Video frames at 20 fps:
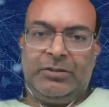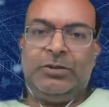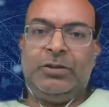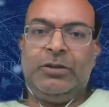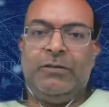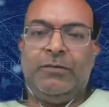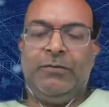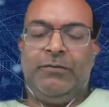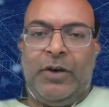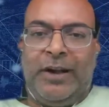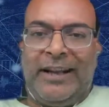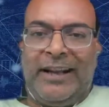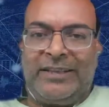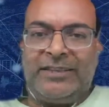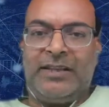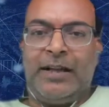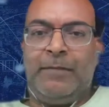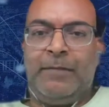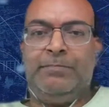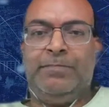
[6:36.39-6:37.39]
So, for
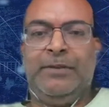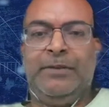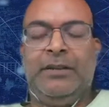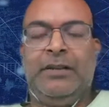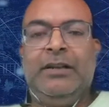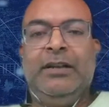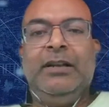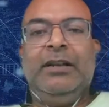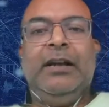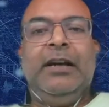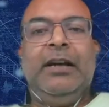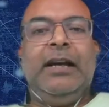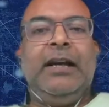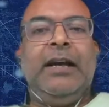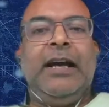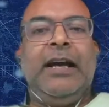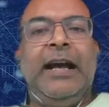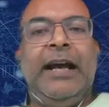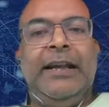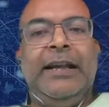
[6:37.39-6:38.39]
example,
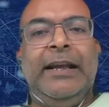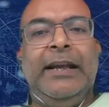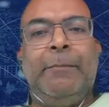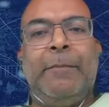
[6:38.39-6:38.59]
any